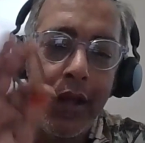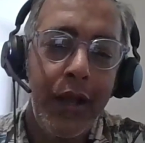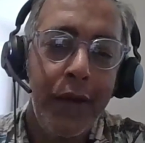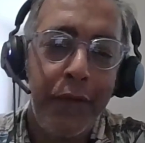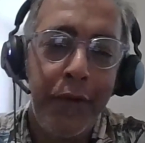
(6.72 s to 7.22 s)

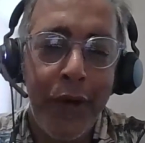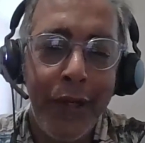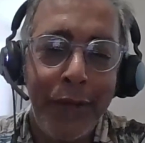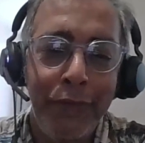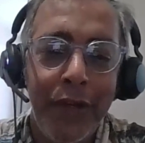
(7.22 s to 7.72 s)
Hey
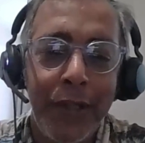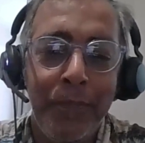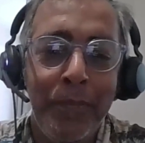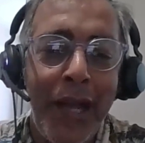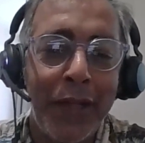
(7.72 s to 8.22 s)
everyone,
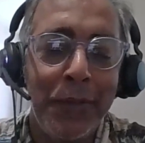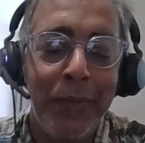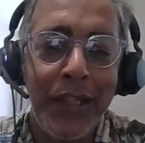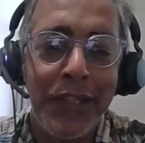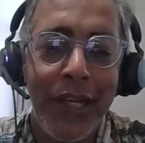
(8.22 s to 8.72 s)
welcome back to
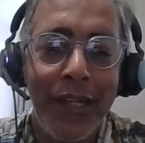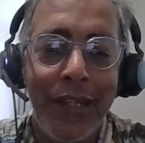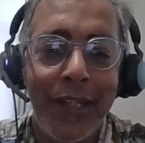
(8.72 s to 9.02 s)
my channel.